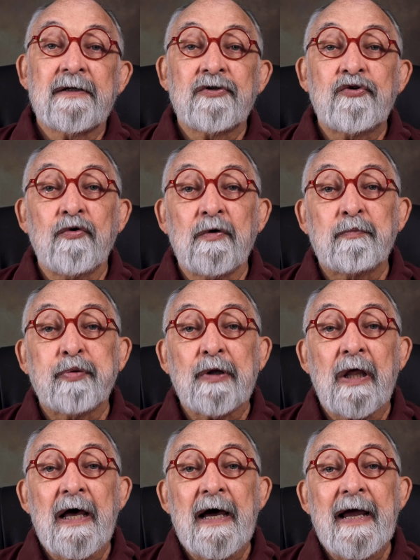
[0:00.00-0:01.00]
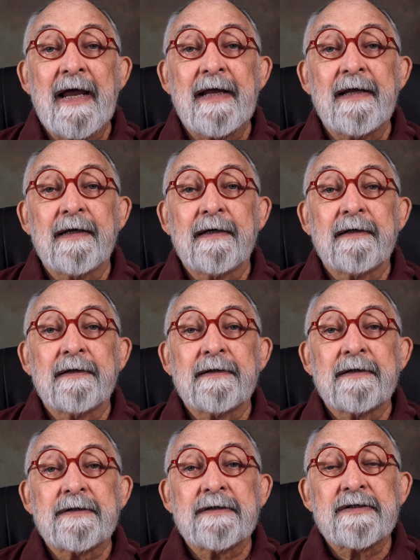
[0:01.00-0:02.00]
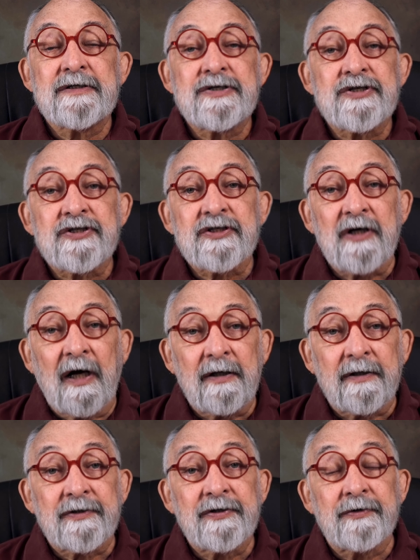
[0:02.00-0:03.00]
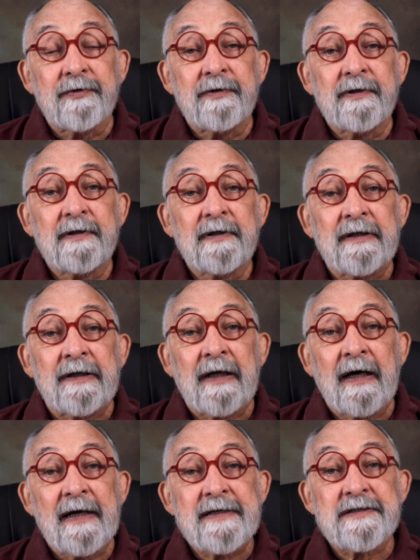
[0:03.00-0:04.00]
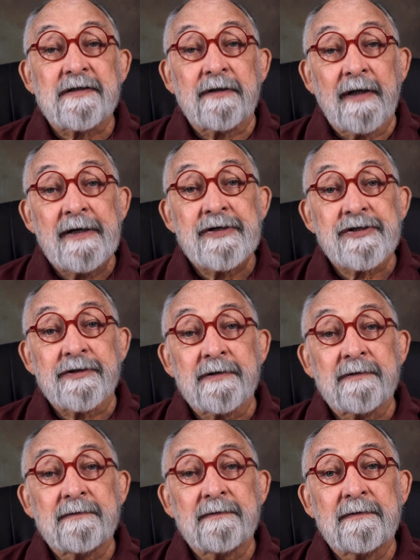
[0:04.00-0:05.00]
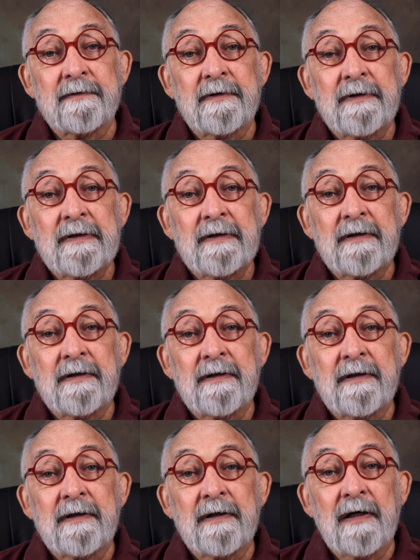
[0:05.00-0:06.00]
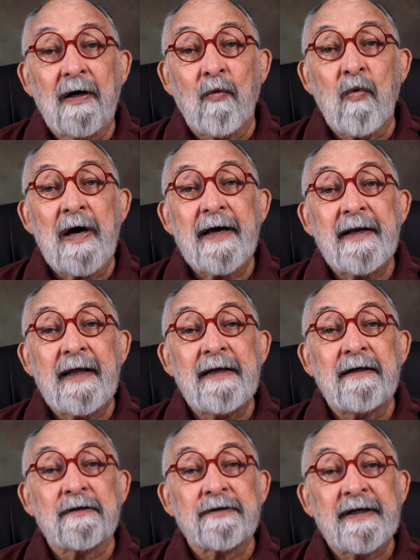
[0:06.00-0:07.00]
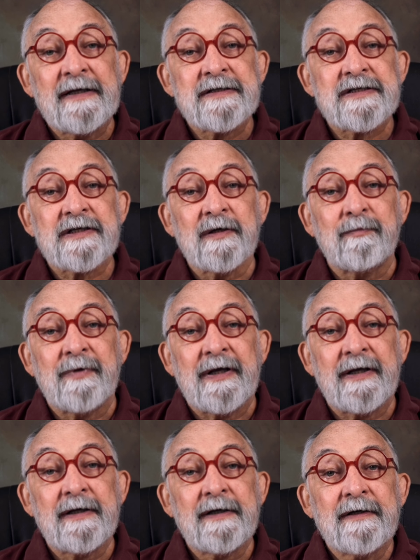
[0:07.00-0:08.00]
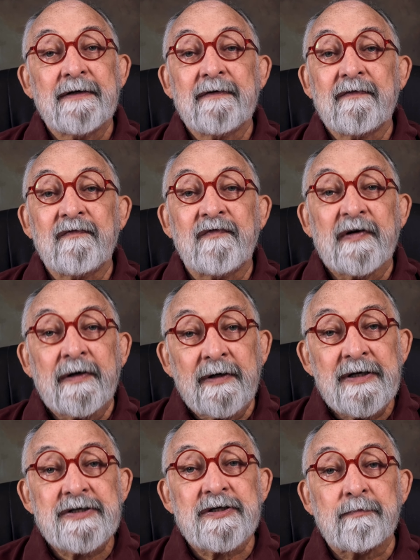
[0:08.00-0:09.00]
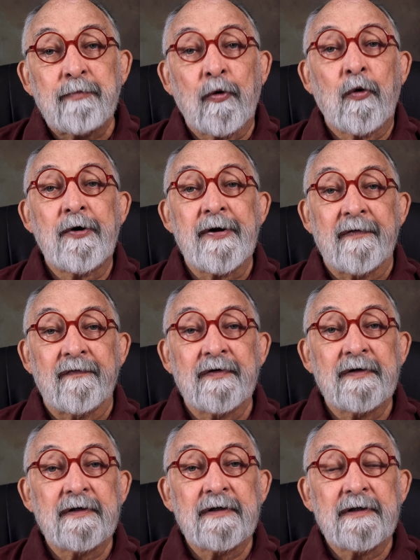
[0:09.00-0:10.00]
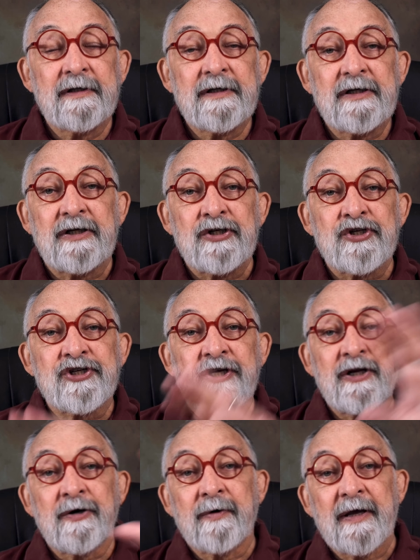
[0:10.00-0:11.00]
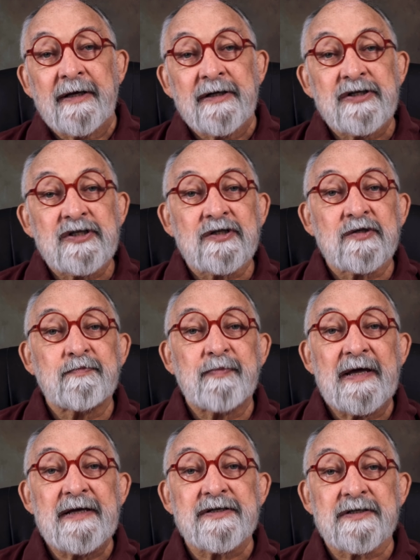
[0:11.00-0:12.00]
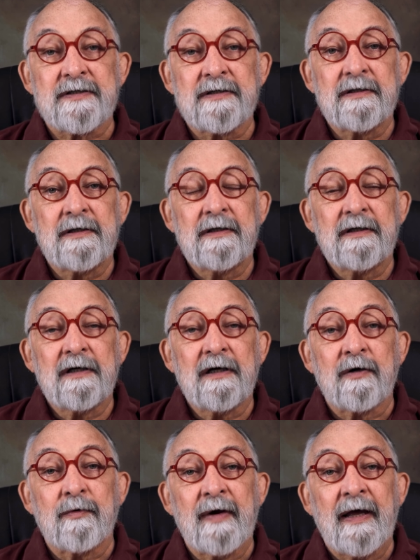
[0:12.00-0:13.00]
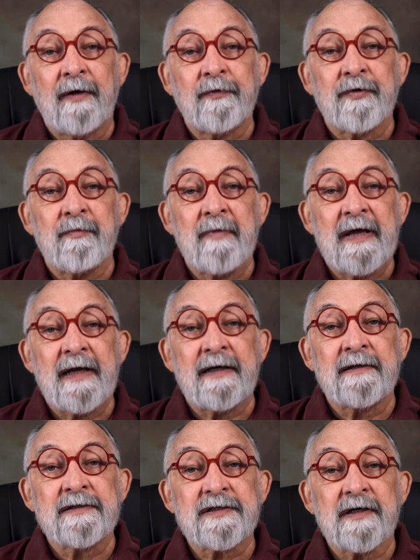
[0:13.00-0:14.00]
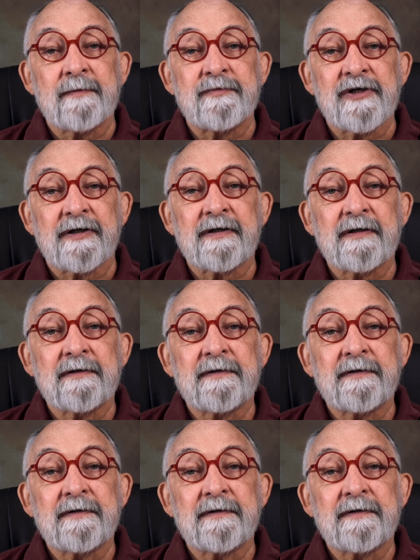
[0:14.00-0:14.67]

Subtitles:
To imply solitude and isolation, a wide-angle lens can be very supportive in generating space around the main subject.